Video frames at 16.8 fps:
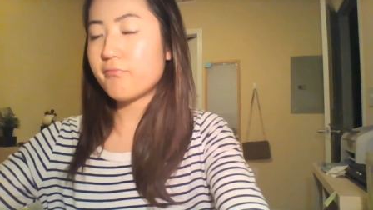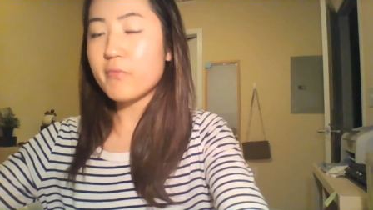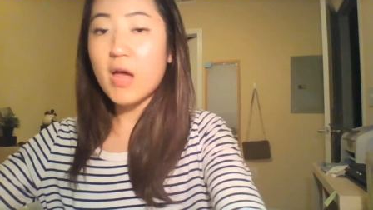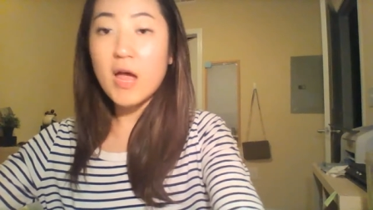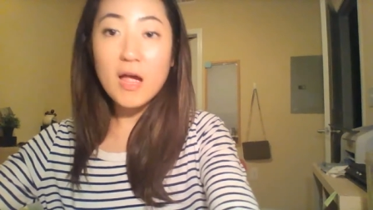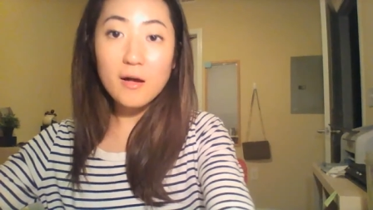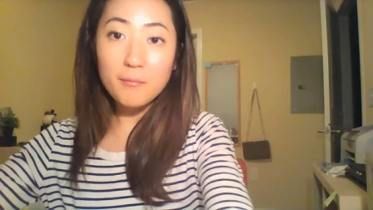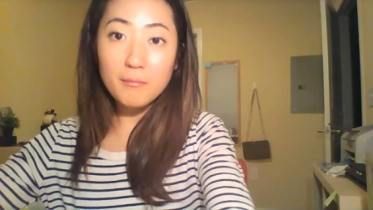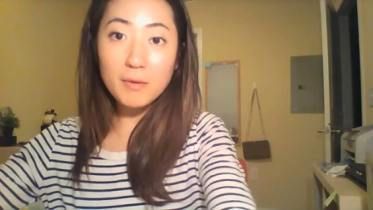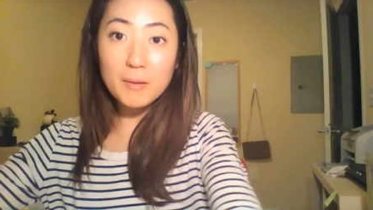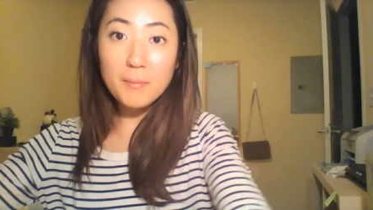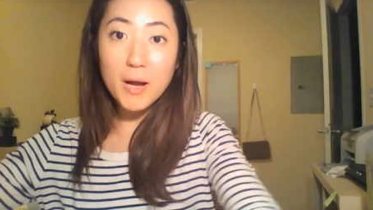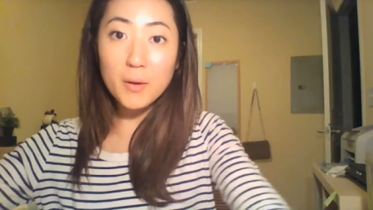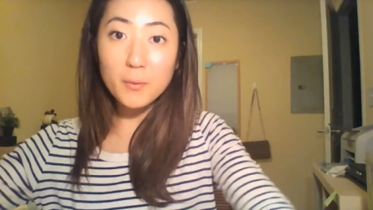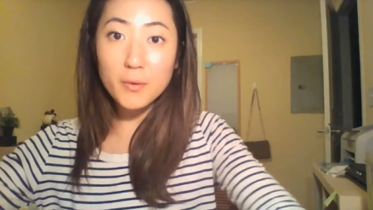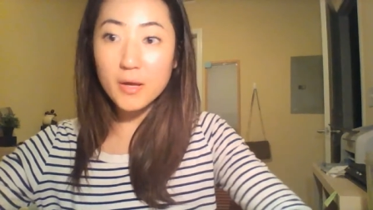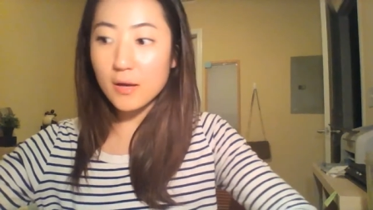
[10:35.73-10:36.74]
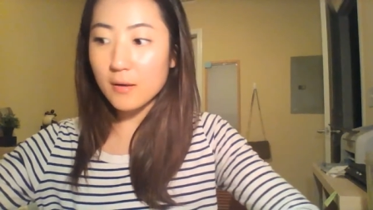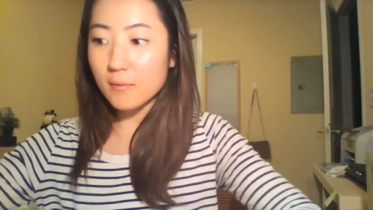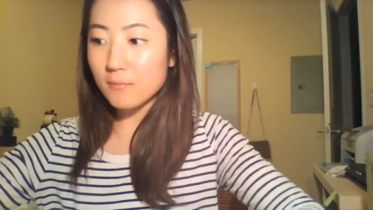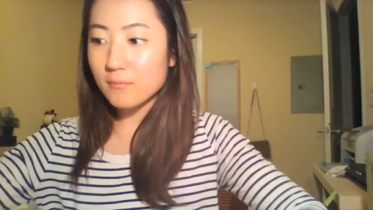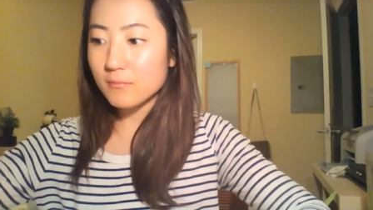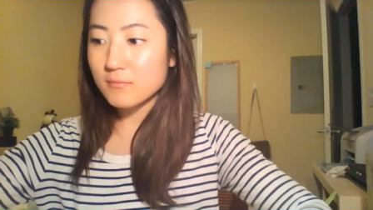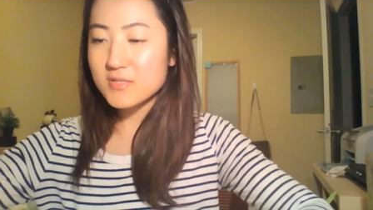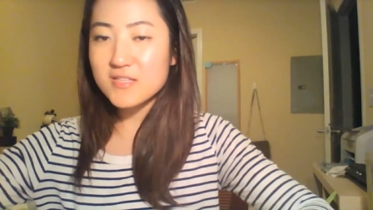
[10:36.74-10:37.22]
I have my biochem
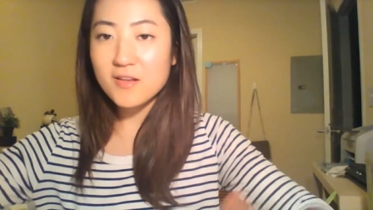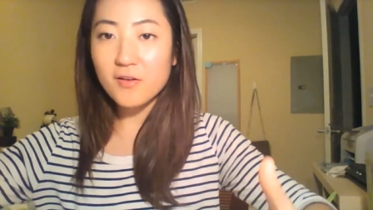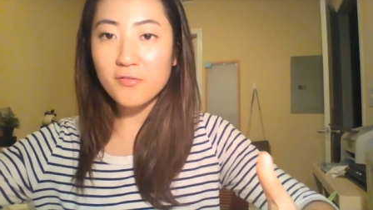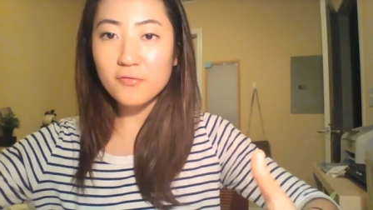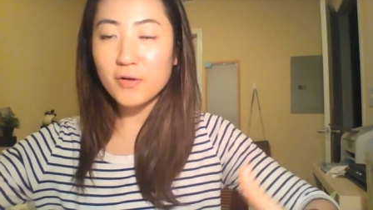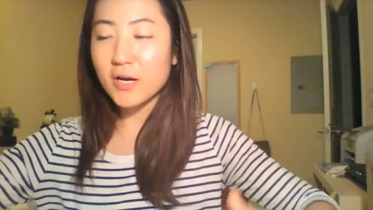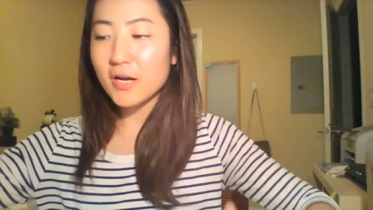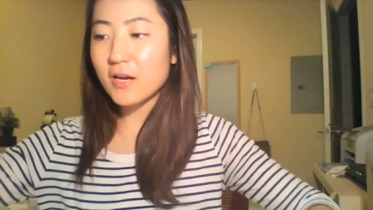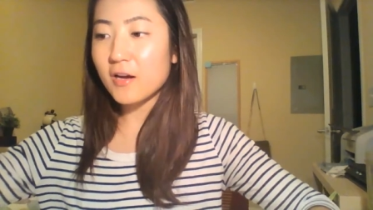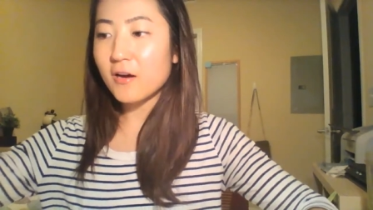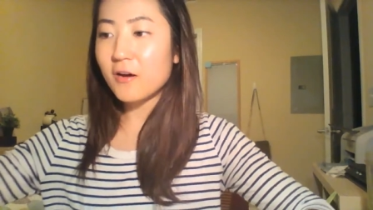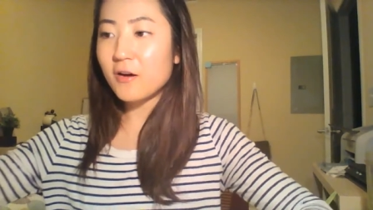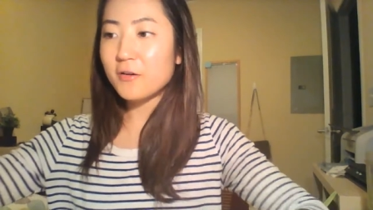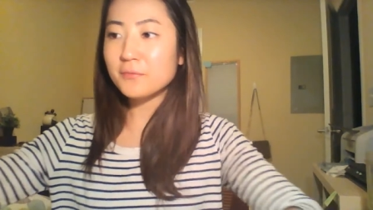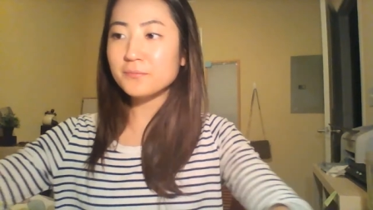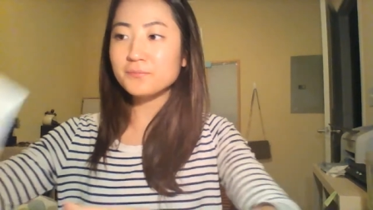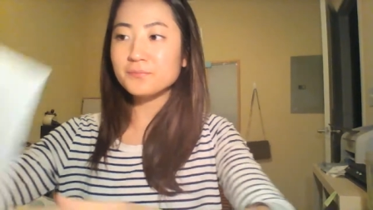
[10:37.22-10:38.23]
stuff right here.